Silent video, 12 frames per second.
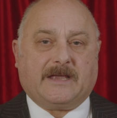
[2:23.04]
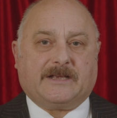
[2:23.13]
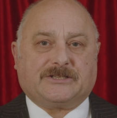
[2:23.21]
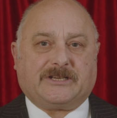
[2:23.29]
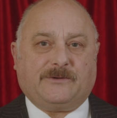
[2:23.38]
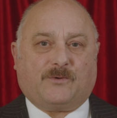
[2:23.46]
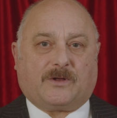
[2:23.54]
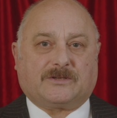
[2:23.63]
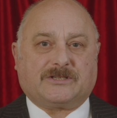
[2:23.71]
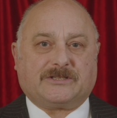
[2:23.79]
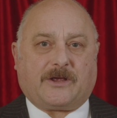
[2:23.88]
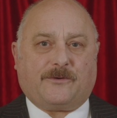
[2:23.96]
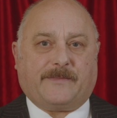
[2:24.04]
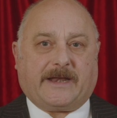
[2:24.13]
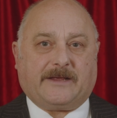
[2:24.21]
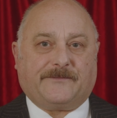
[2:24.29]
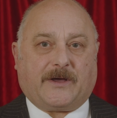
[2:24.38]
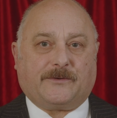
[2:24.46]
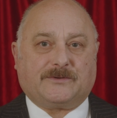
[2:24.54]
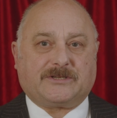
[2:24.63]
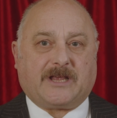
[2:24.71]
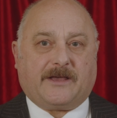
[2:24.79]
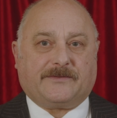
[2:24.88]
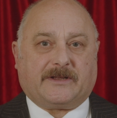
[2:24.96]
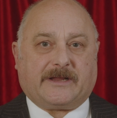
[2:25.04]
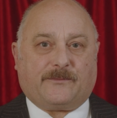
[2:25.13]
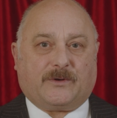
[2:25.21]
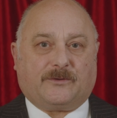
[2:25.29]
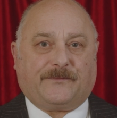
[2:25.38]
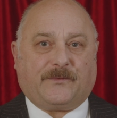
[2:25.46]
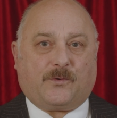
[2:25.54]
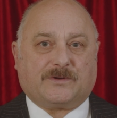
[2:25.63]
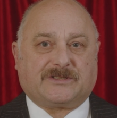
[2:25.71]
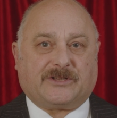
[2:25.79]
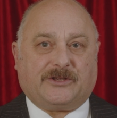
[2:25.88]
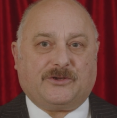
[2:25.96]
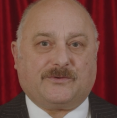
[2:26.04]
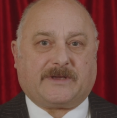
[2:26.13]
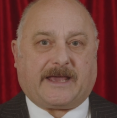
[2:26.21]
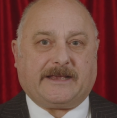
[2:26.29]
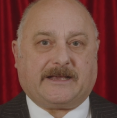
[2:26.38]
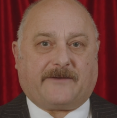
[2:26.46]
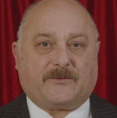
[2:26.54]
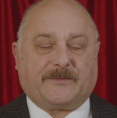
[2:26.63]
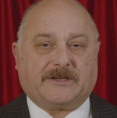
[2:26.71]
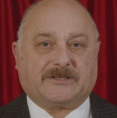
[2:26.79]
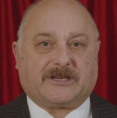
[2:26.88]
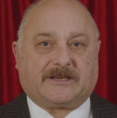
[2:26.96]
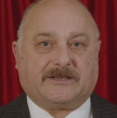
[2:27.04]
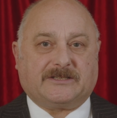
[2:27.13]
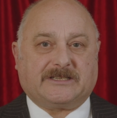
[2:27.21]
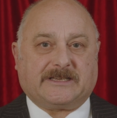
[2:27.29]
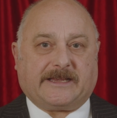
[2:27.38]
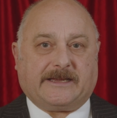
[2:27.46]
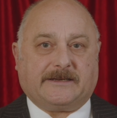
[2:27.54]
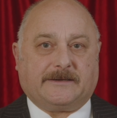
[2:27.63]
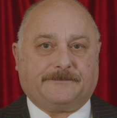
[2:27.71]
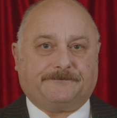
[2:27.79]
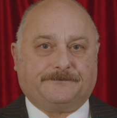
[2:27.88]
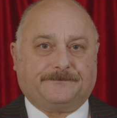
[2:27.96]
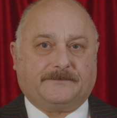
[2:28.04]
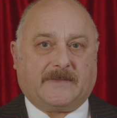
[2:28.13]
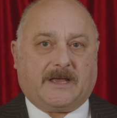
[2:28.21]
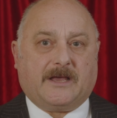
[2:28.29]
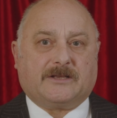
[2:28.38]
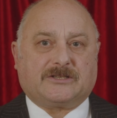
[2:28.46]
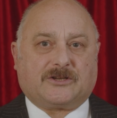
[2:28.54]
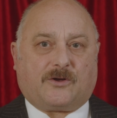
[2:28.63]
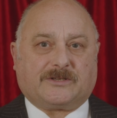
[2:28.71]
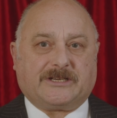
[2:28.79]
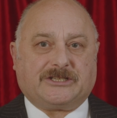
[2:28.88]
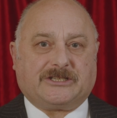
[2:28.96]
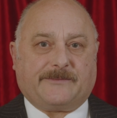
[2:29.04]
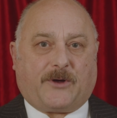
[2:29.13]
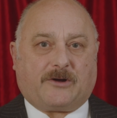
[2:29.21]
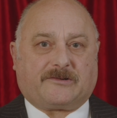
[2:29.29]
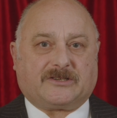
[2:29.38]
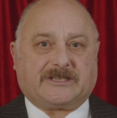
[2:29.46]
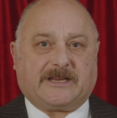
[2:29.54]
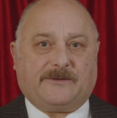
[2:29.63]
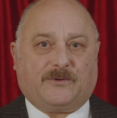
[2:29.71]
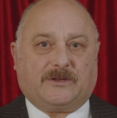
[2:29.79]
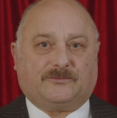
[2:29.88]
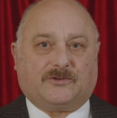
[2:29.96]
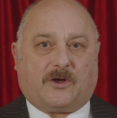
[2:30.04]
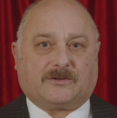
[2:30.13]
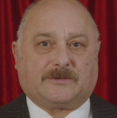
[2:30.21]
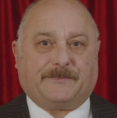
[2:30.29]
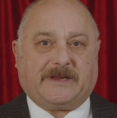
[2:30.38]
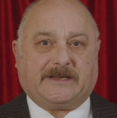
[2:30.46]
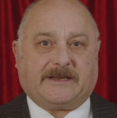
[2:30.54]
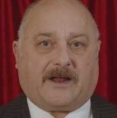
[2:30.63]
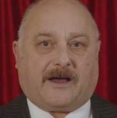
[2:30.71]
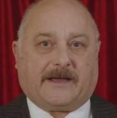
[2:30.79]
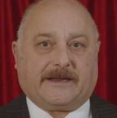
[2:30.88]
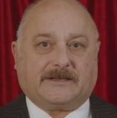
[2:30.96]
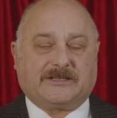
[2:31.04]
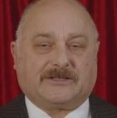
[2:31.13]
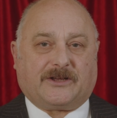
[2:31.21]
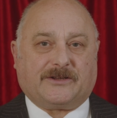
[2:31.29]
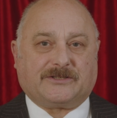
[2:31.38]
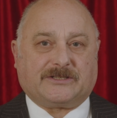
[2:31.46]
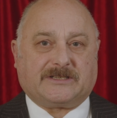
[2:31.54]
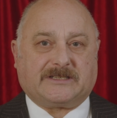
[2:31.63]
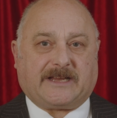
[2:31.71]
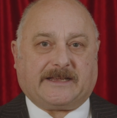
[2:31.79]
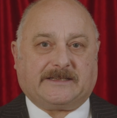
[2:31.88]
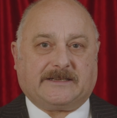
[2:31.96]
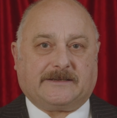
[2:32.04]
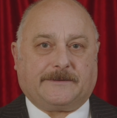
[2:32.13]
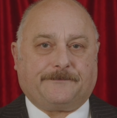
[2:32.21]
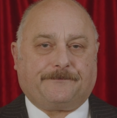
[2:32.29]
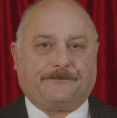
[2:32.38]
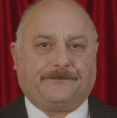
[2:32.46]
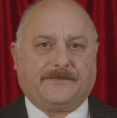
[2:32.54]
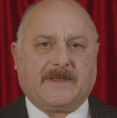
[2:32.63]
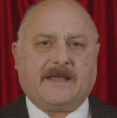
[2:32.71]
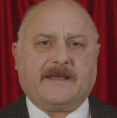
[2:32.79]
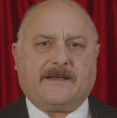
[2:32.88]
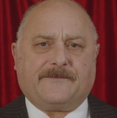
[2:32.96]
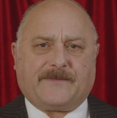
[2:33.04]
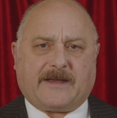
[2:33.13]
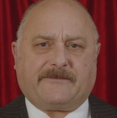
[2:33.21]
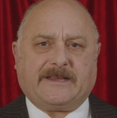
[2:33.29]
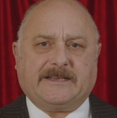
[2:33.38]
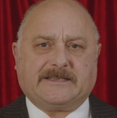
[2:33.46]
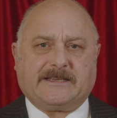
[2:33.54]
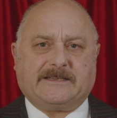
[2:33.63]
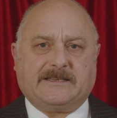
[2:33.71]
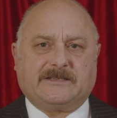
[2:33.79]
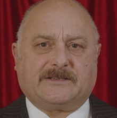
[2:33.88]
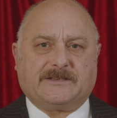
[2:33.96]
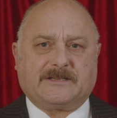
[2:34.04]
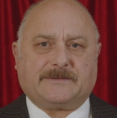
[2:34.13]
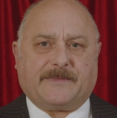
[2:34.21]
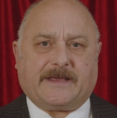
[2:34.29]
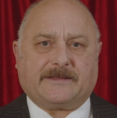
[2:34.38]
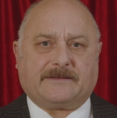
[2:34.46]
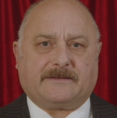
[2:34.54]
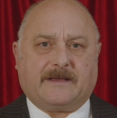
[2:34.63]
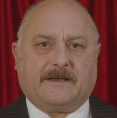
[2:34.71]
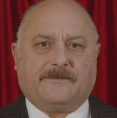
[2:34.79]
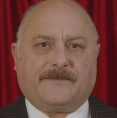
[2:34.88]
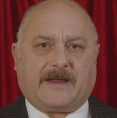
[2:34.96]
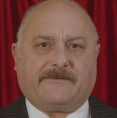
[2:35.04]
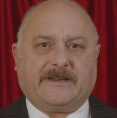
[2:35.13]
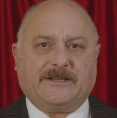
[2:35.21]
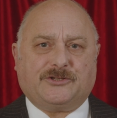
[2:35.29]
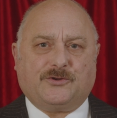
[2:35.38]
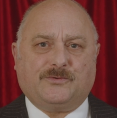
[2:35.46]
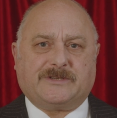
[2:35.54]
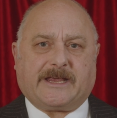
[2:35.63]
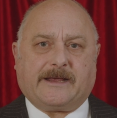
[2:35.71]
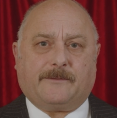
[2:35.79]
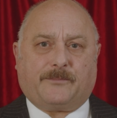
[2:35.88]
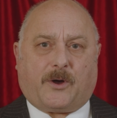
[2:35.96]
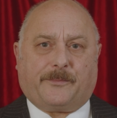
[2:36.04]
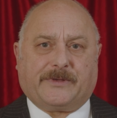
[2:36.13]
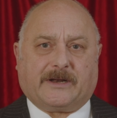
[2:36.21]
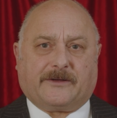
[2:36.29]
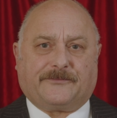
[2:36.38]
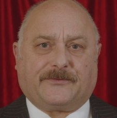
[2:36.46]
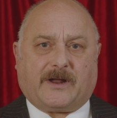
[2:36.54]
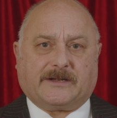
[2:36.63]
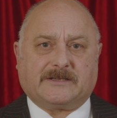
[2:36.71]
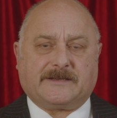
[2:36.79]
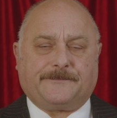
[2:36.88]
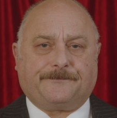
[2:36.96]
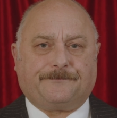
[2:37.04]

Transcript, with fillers: She wants so many votes that it will force the U K government to concede. Scottish democracy will not be denied, Sturgeon stated. Very Citizen Smith, very tooting Popular Front.